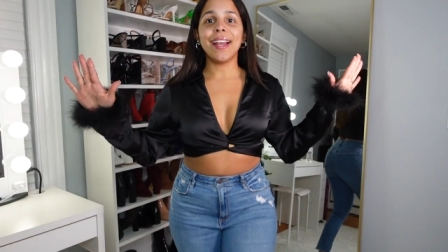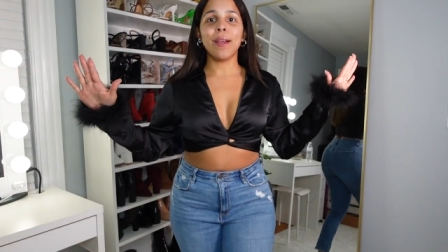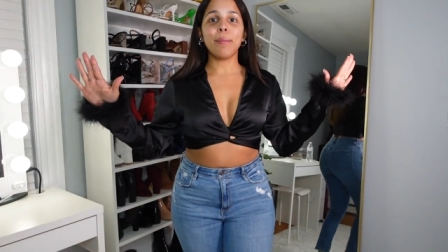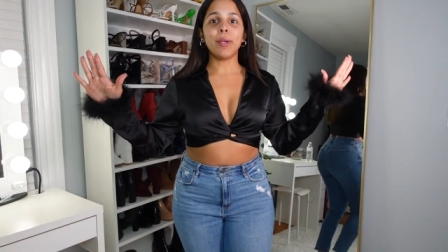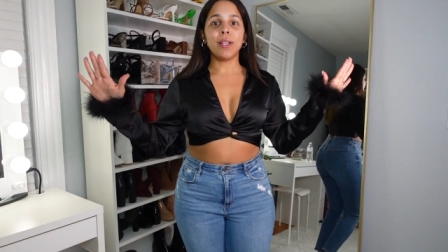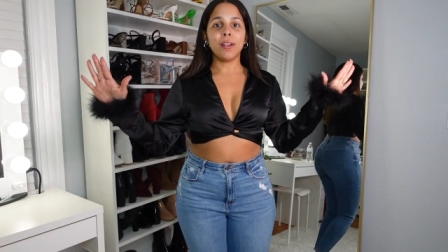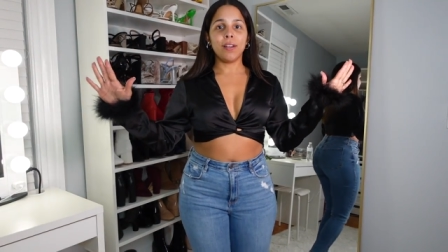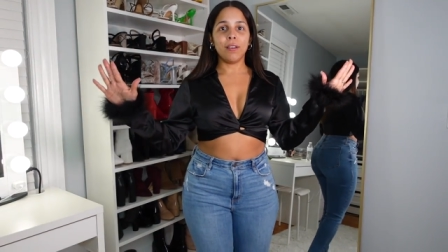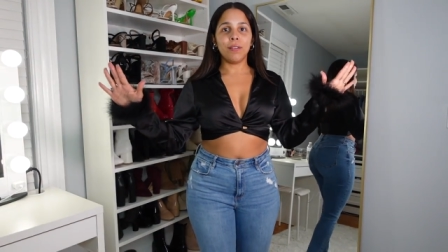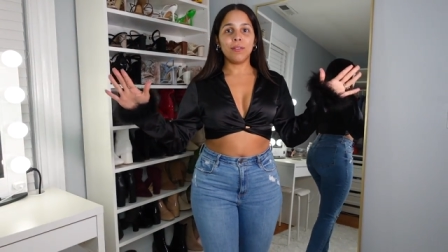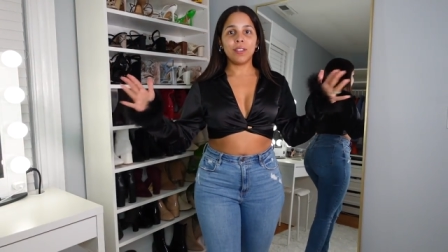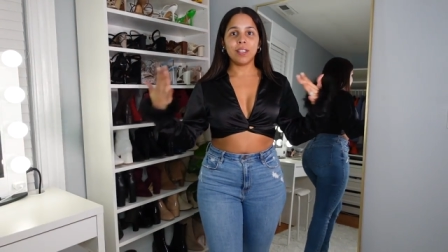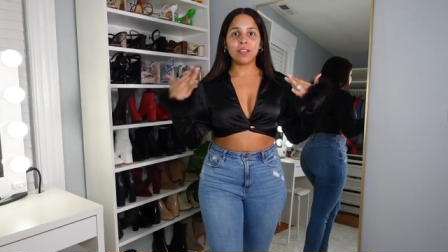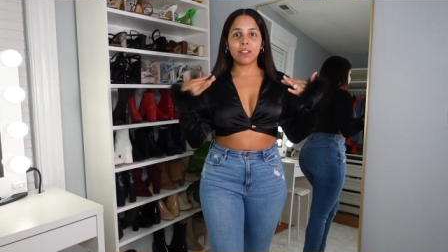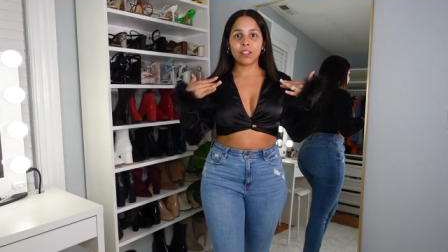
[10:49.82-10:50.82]
am in love.
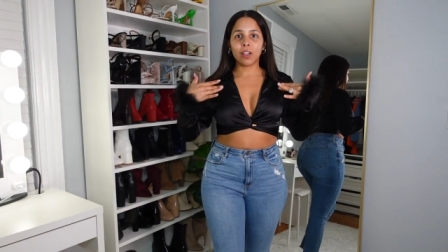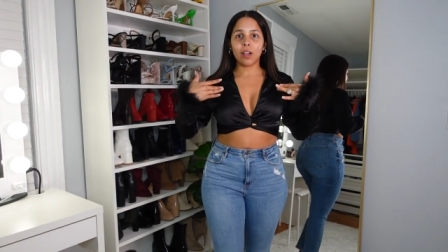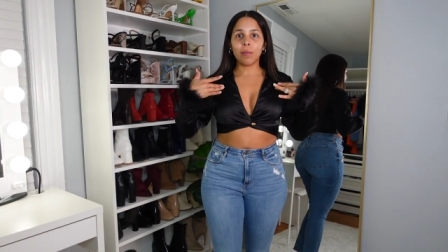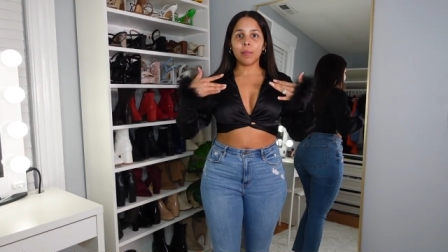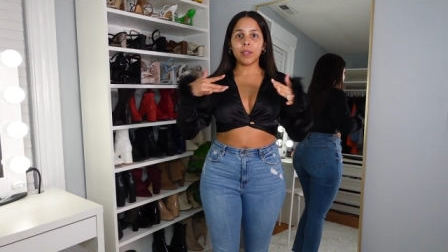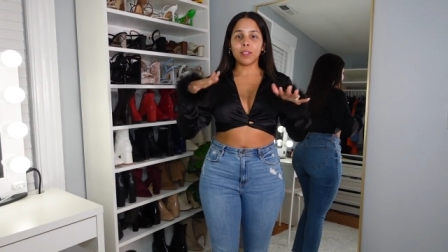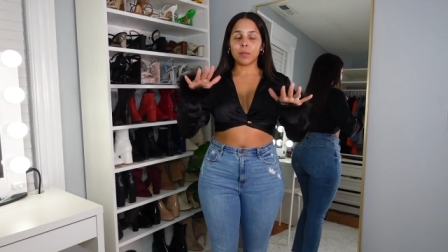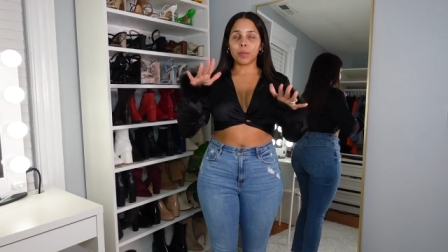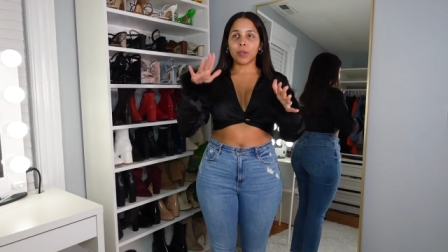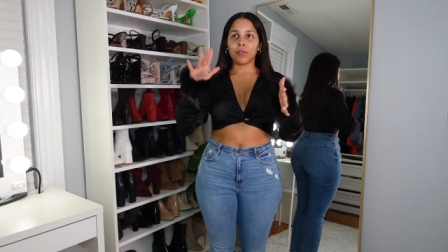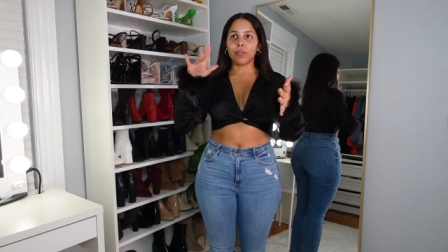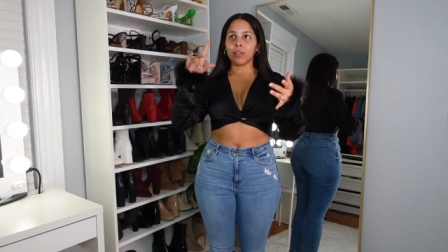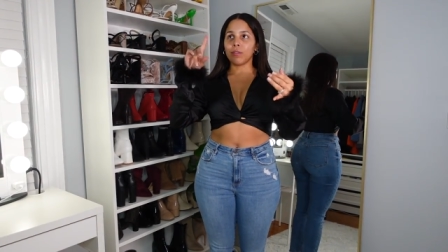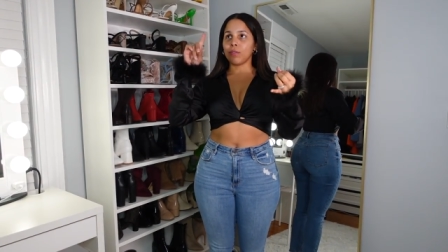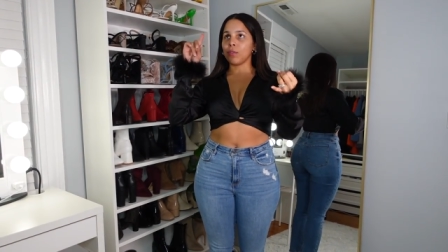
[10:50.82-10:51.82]
This top is
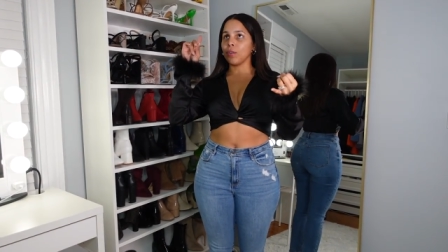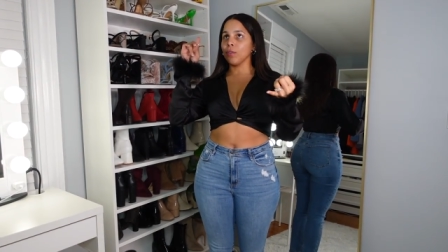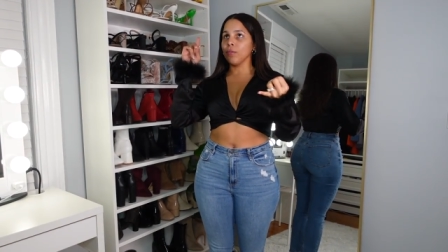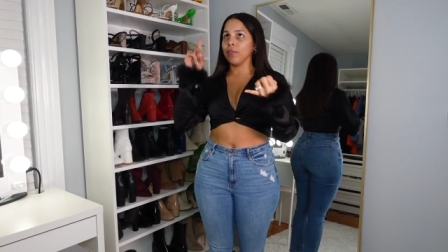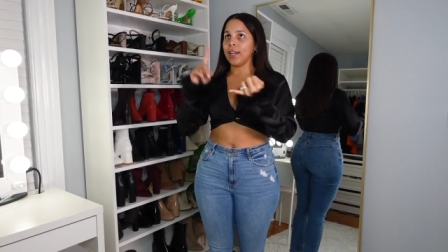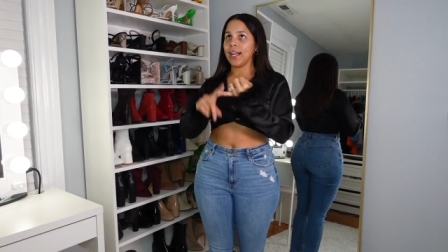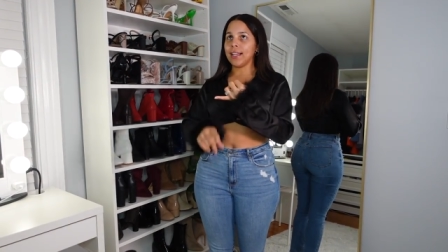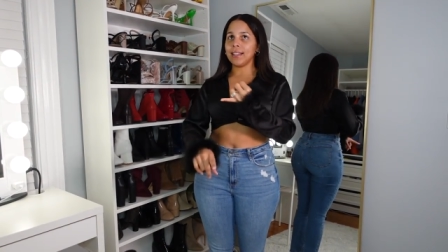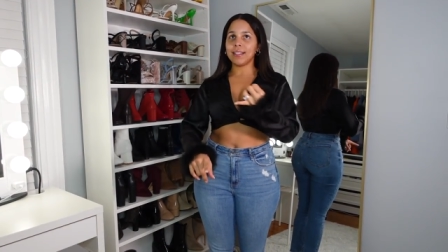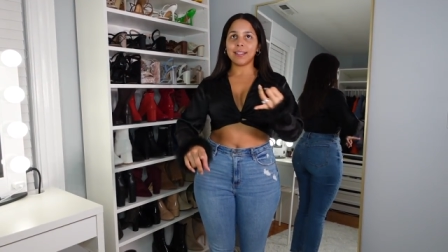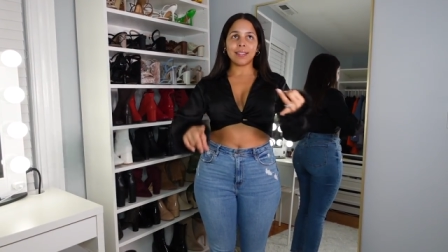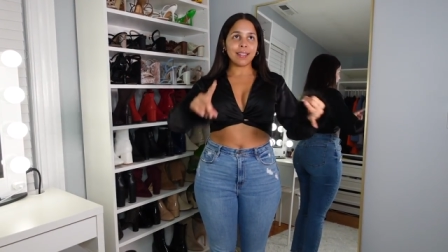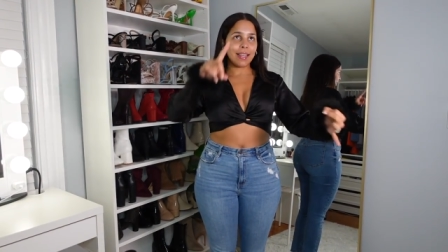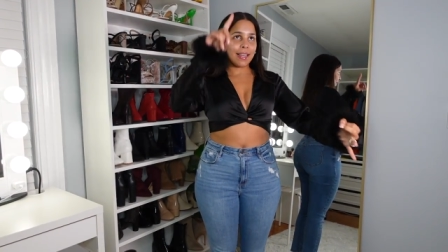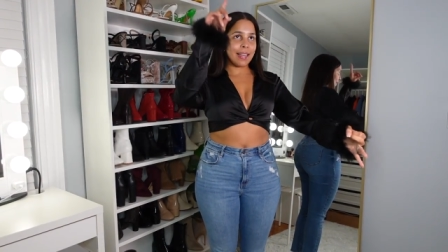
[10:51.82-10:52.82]
perfect for
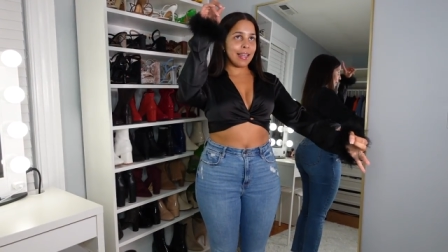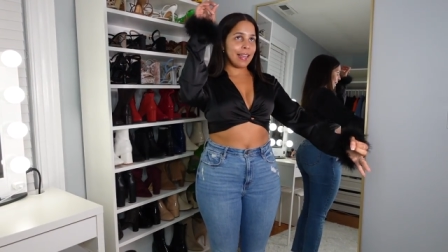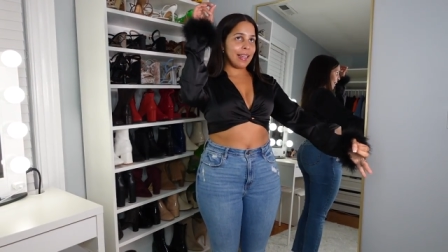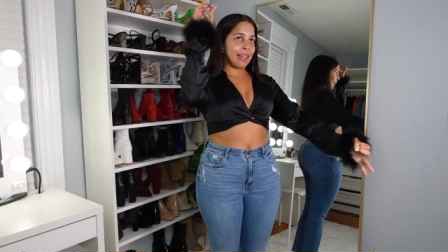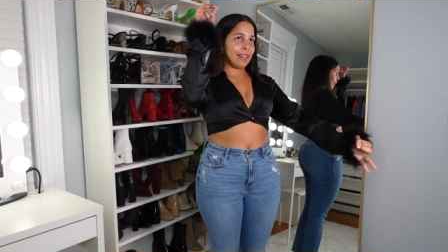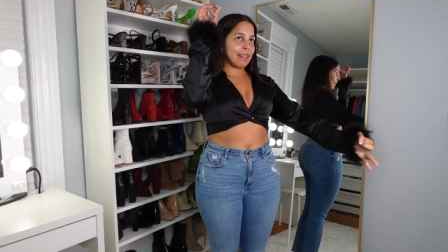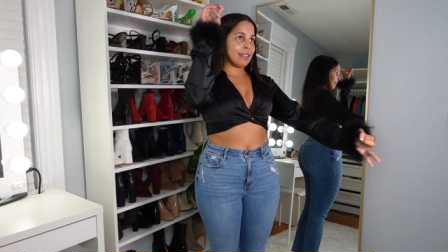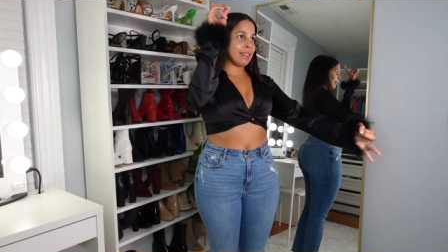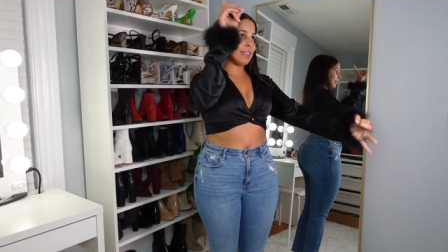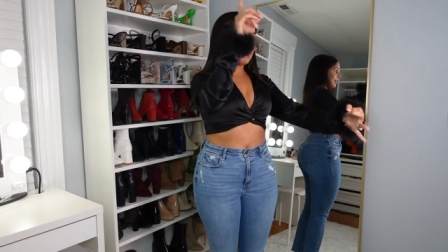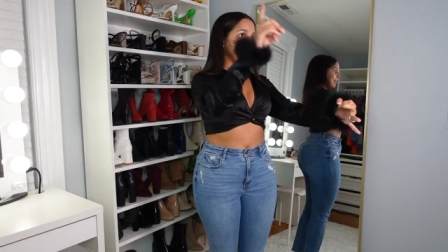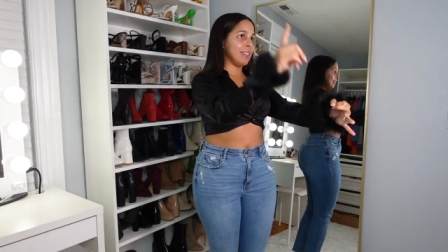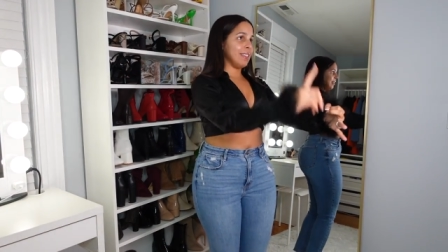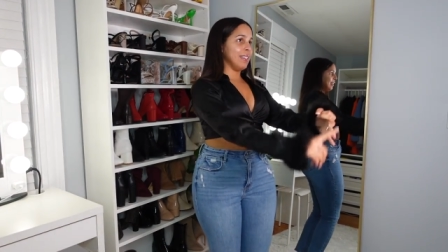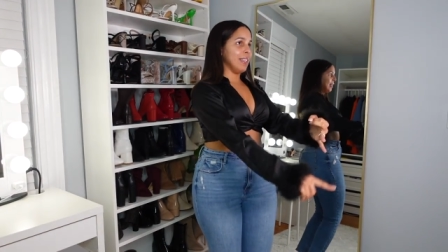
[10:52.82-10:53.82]
Valentine's,
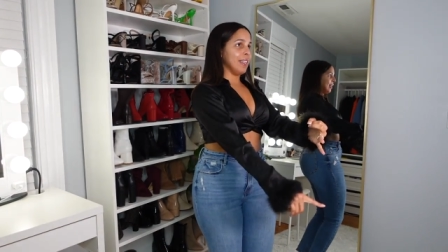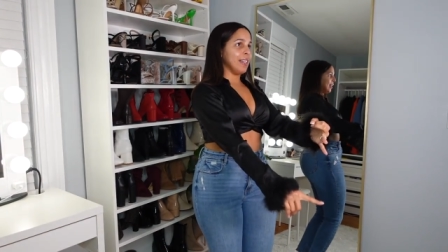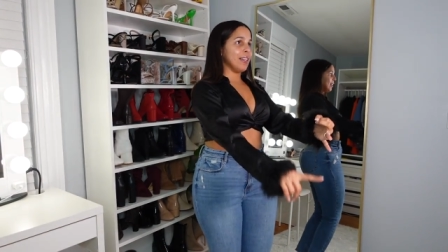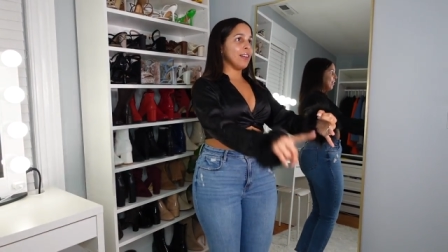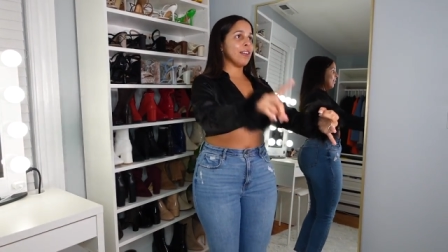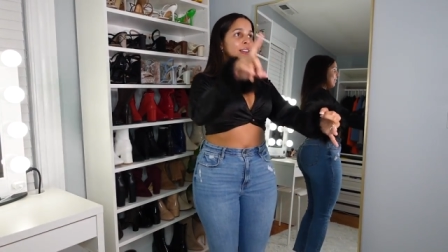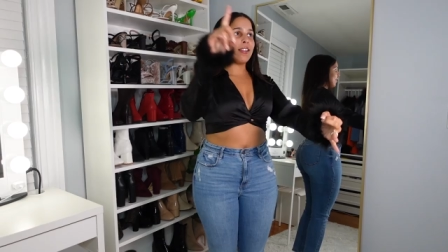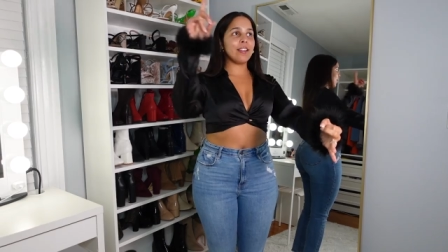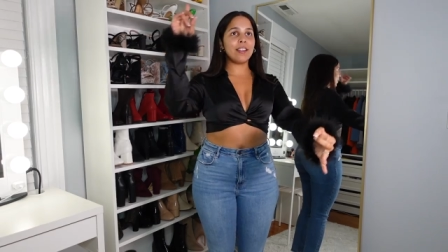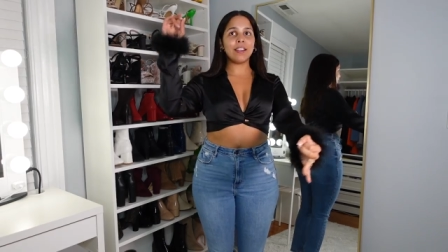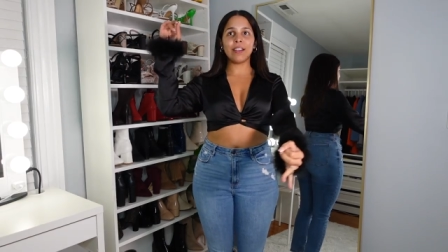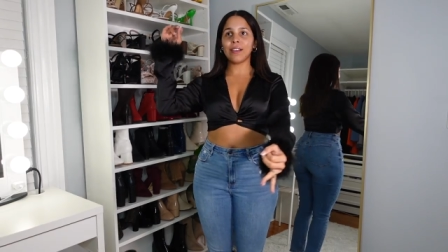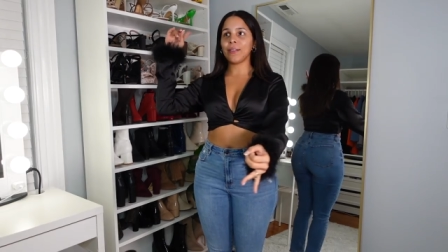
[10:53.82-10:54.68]
dinner,